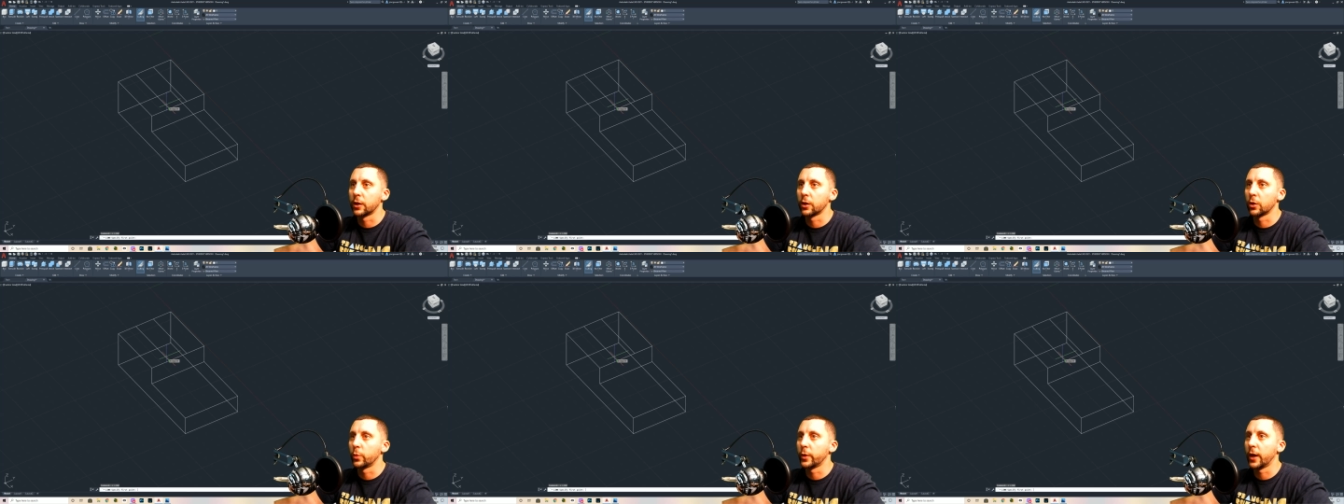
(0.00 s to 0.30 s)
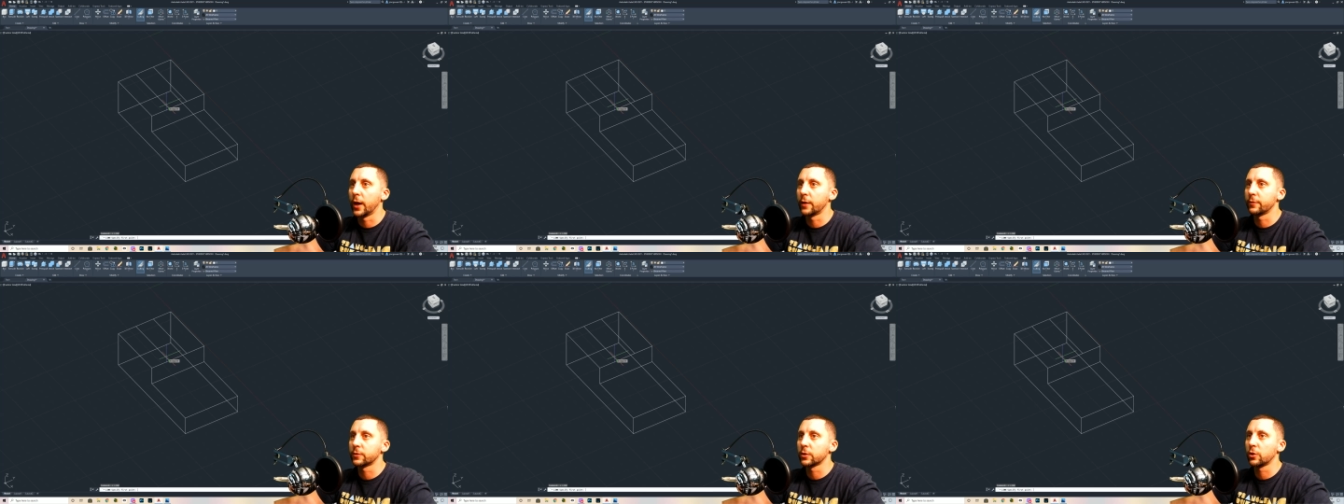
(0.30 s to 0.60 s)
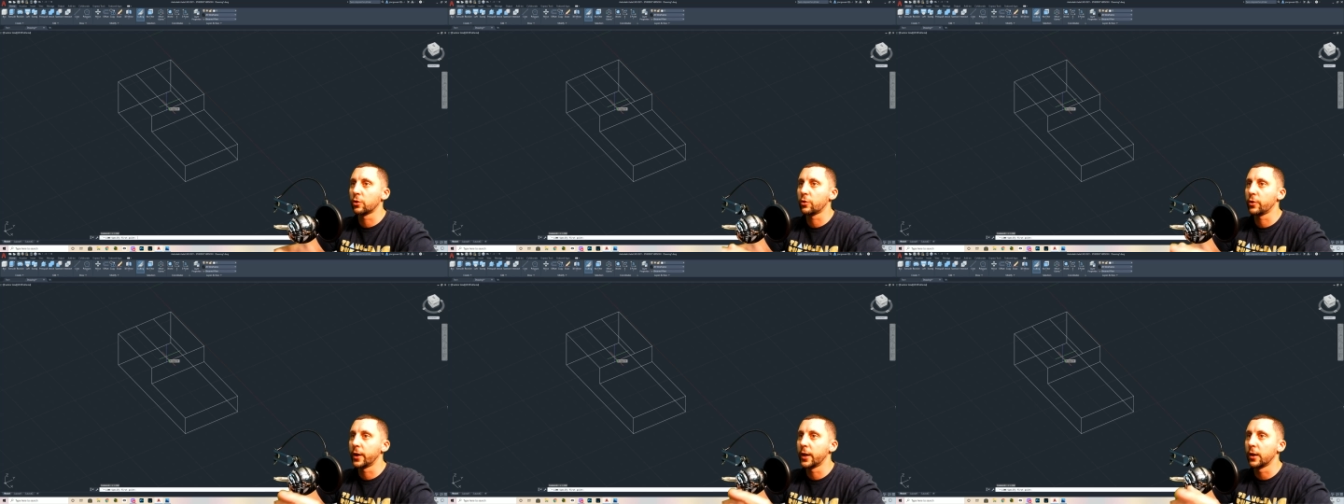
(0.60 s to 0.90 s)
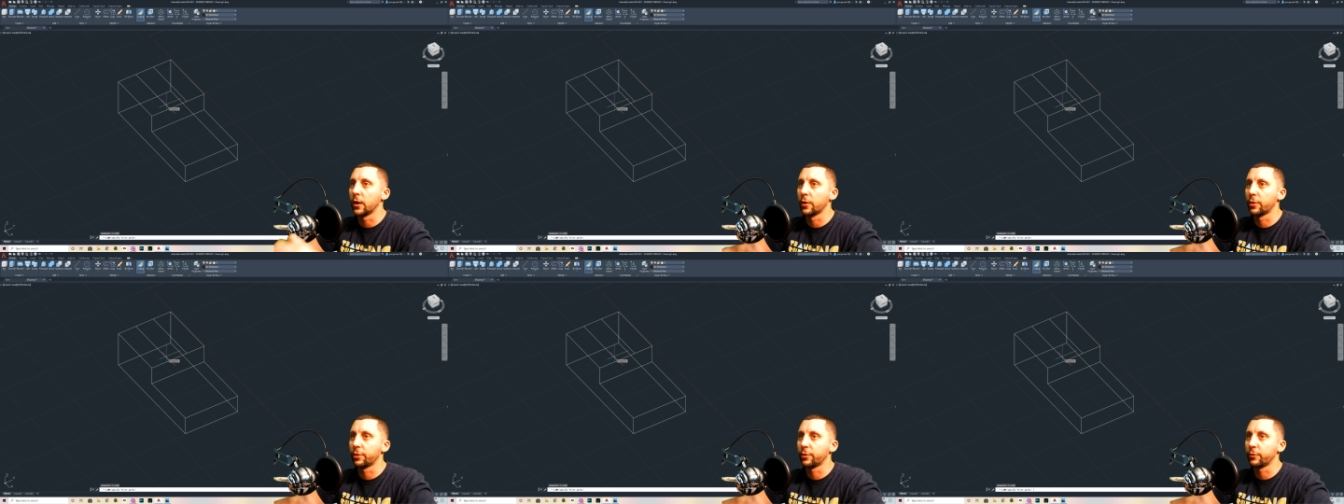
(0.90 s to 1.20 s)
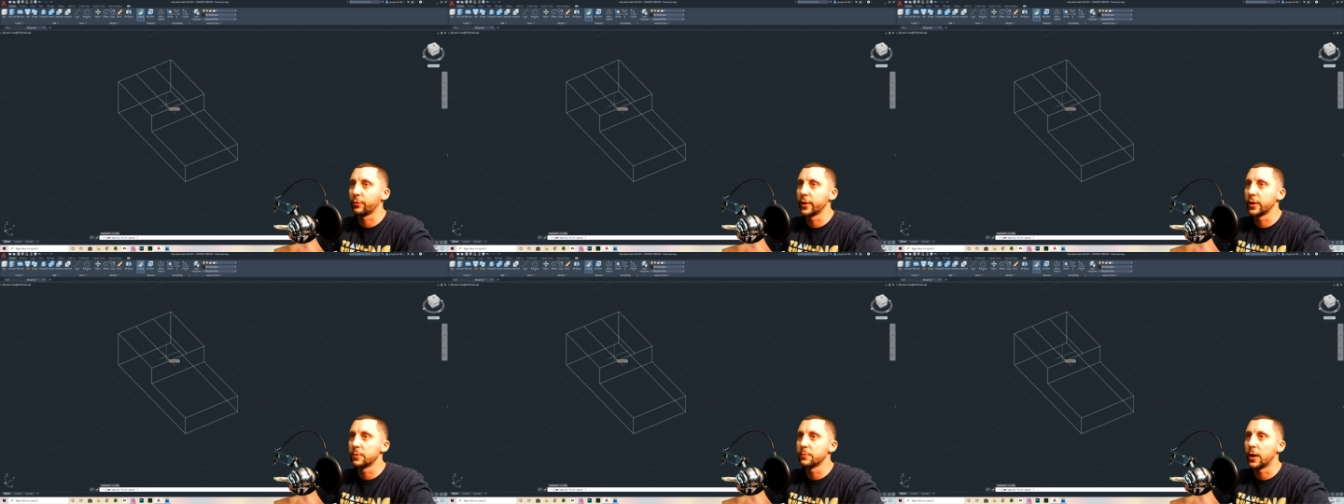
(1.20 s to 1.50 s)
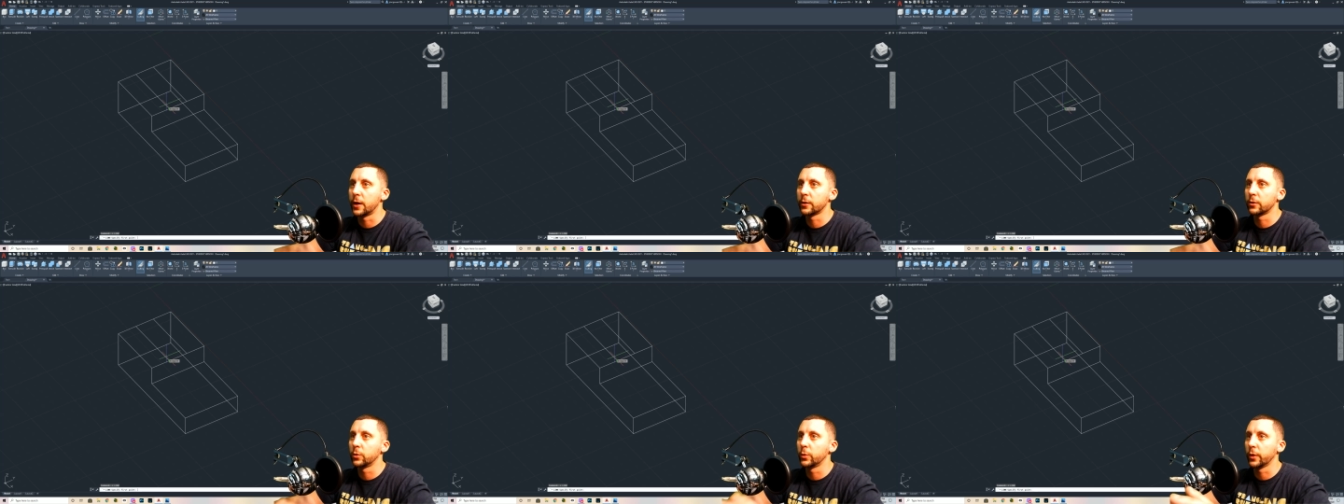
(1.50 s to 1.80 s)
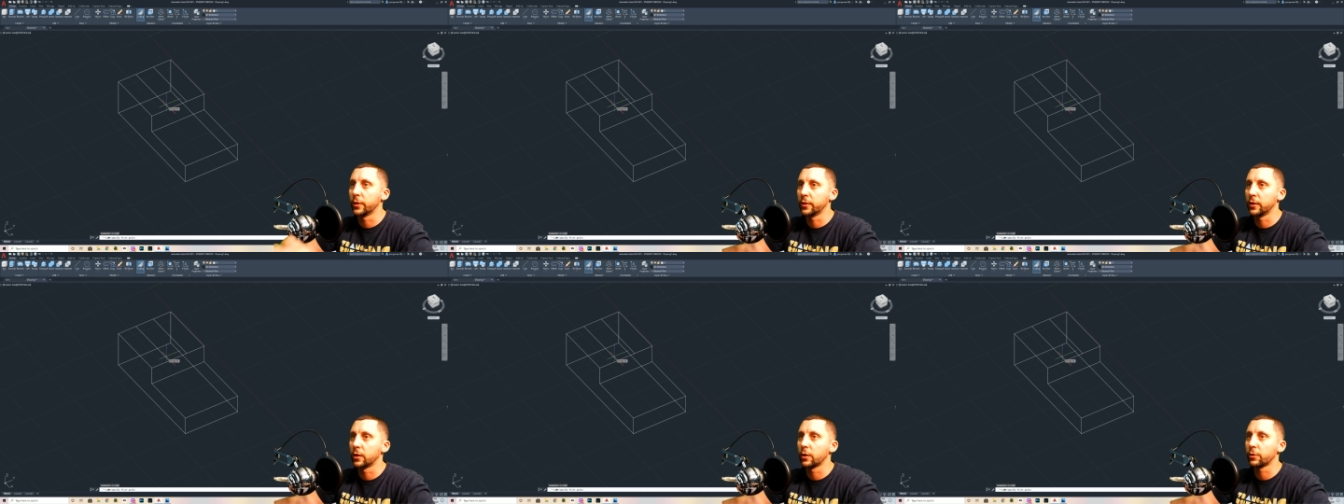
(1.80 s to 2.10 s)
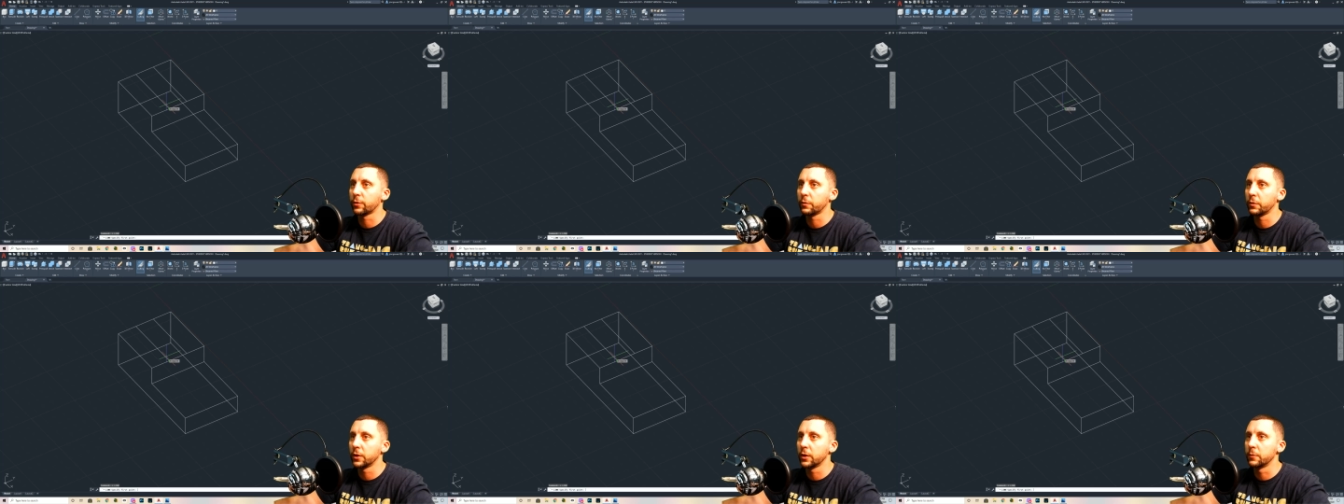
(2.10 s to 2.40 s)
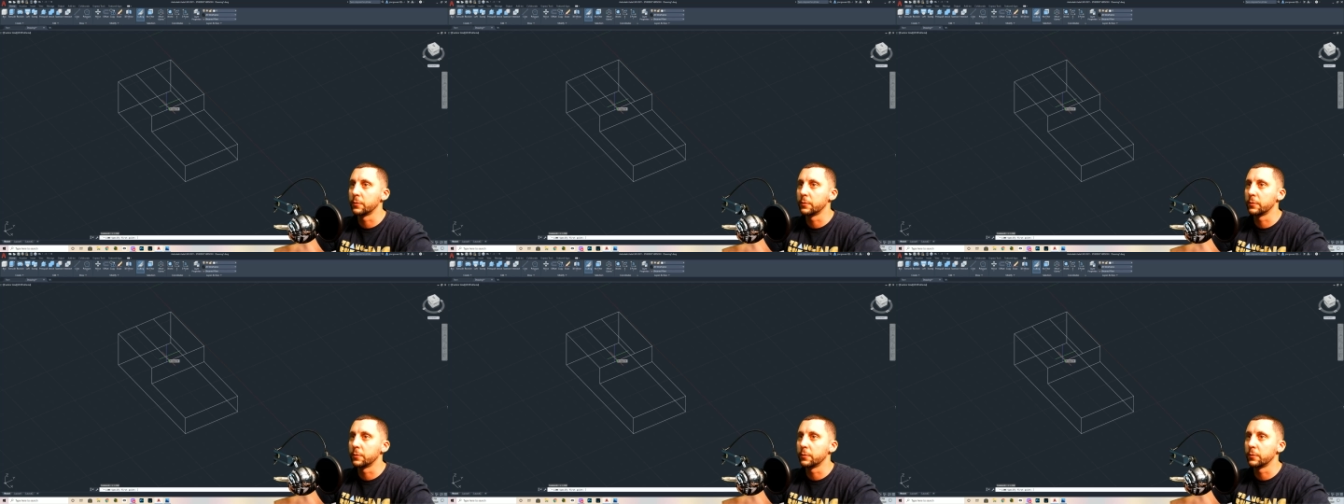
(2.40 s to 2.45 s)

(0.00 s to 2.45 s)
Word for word: we have to create a 3D model within a 3D